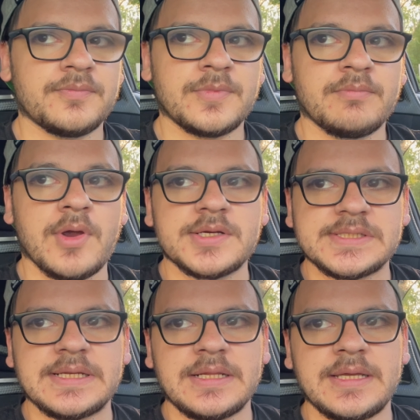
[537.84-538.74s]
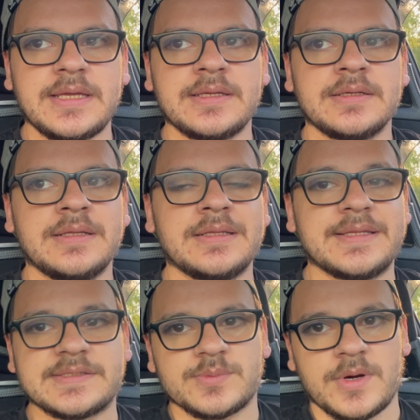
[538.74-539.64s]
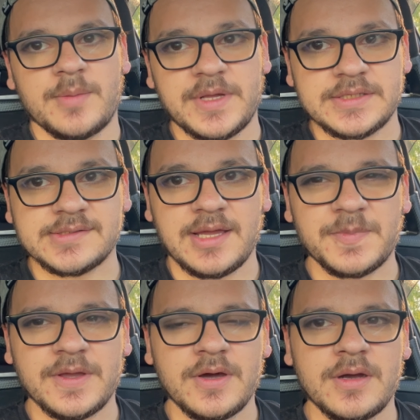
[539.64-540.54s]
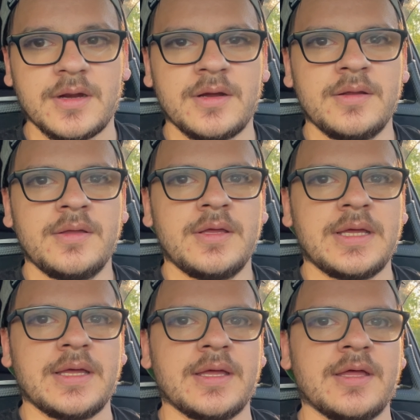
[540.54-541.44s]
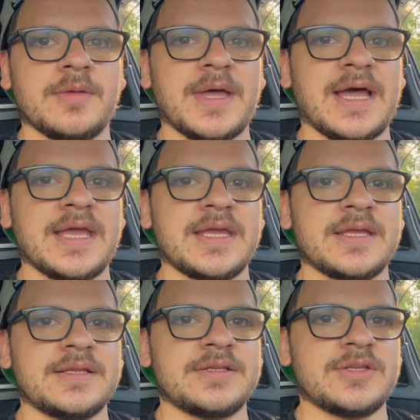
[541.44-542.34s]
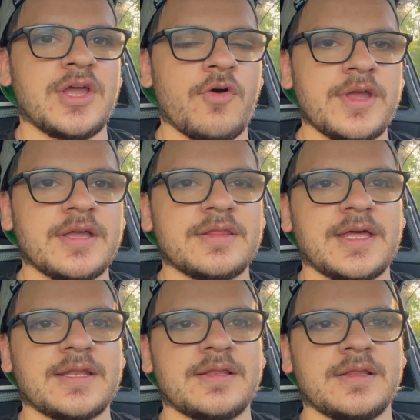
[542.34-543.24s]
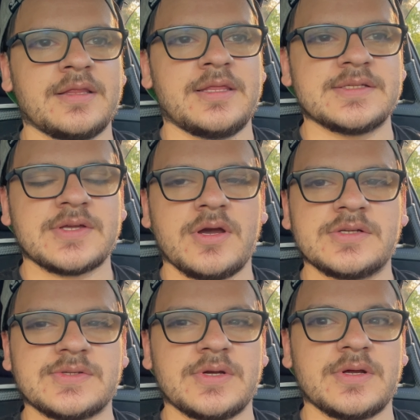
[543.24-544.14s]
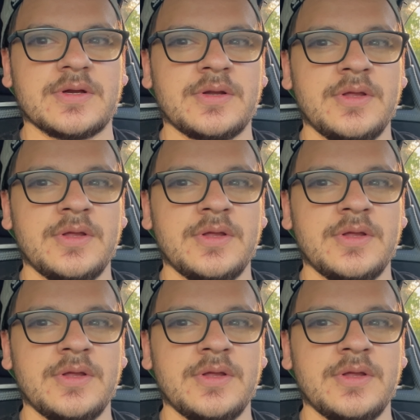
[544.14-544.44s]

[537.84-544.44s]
personally, this is where I'm going to stop the car. Knowing that these cars are